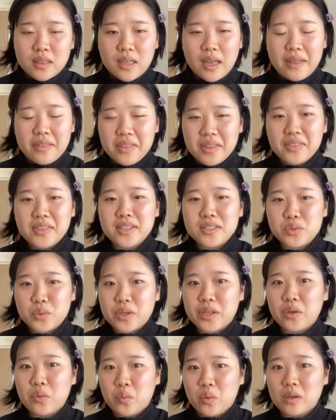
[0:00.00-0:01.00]
I think that's what
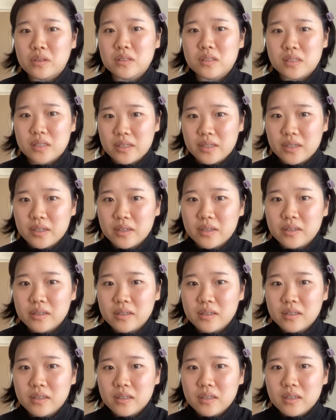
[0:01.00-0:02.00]
he wants to
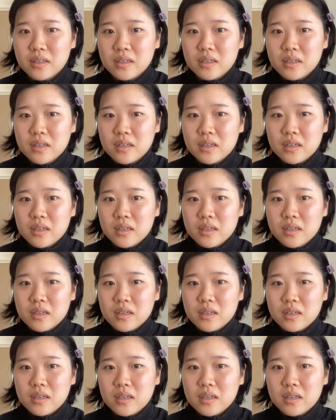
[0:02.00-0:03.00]
hear.
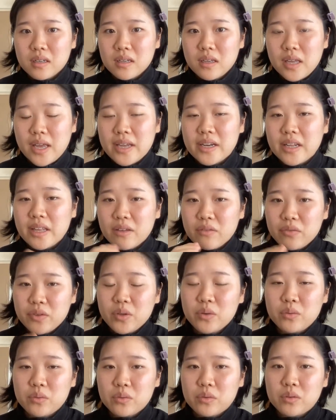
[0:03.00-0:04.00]
And if
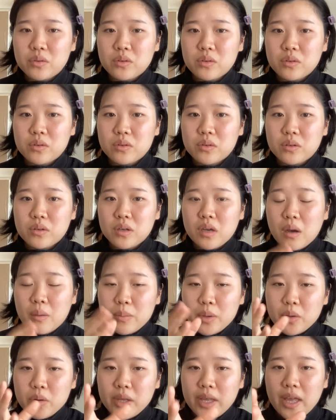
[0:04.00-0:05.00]
you
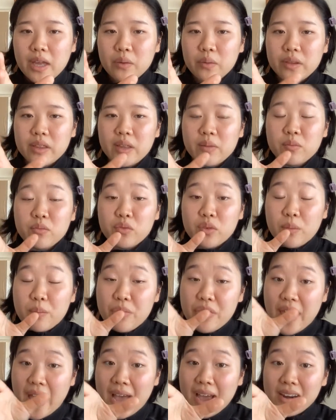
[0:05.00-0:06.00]
communicate with him
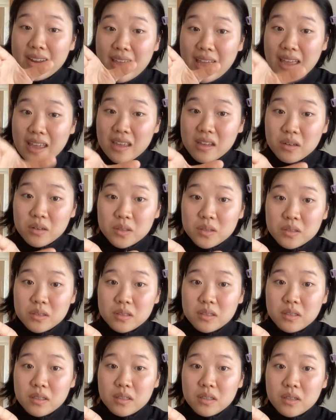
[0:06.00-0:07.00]
from that
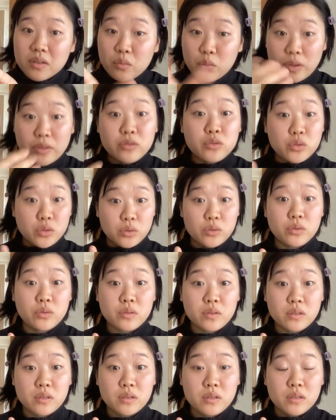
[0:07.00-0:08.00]
angle with
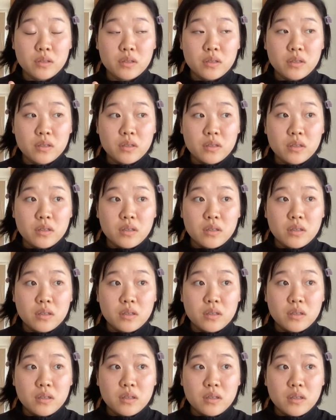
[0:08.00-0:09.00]
truth,
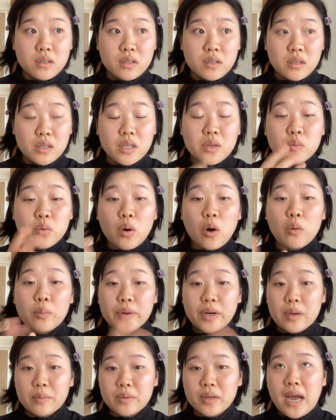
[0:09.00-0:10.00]
he will
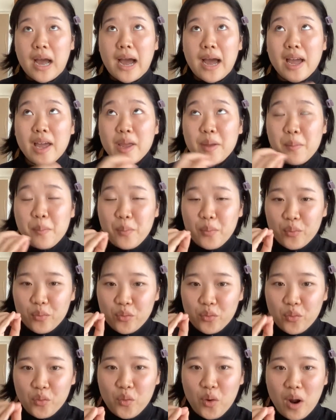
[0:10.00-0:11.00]
open up. I
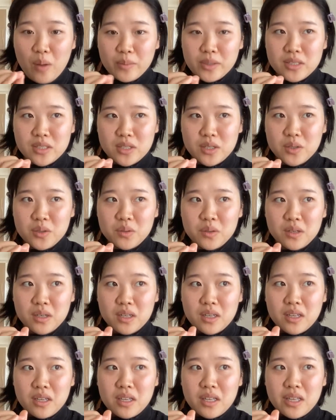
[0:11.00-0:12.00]
promise you,
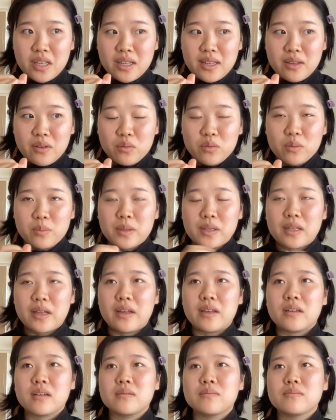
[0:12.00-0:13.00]
he would be
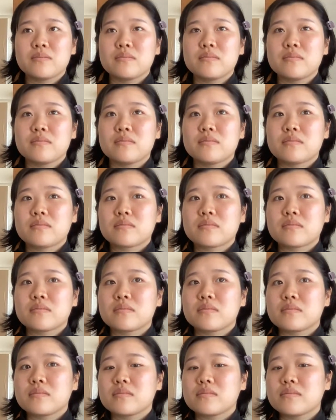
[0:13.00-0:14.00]
like,
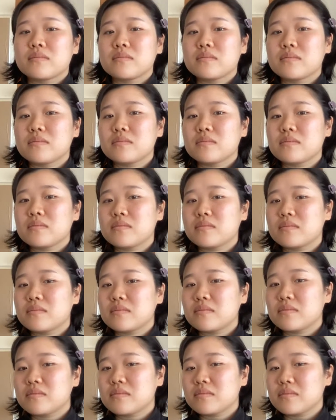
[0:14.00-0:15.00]

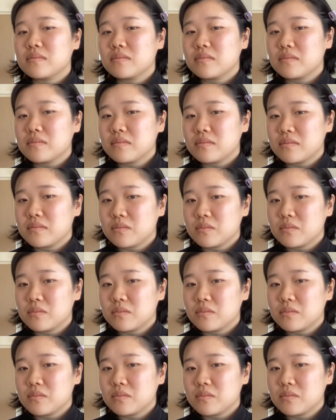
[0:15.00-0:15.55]
hmm,